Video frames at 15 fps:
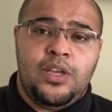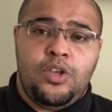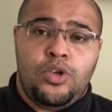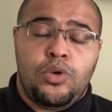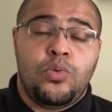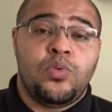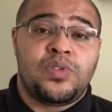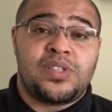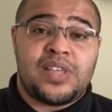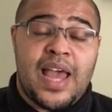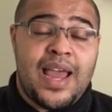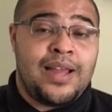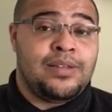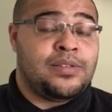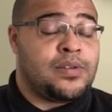you
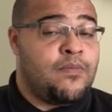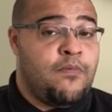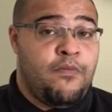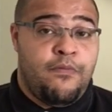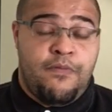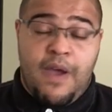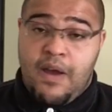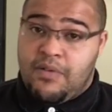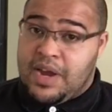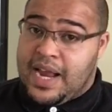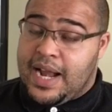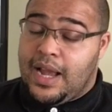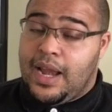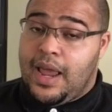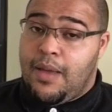setting some very
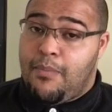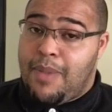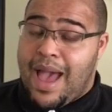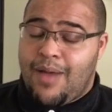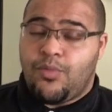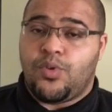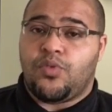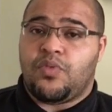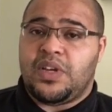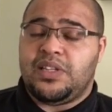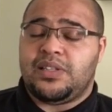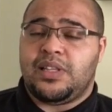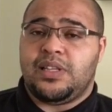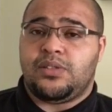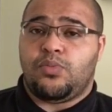clear
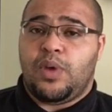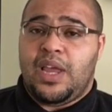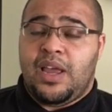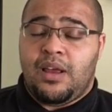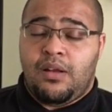boundaries this week,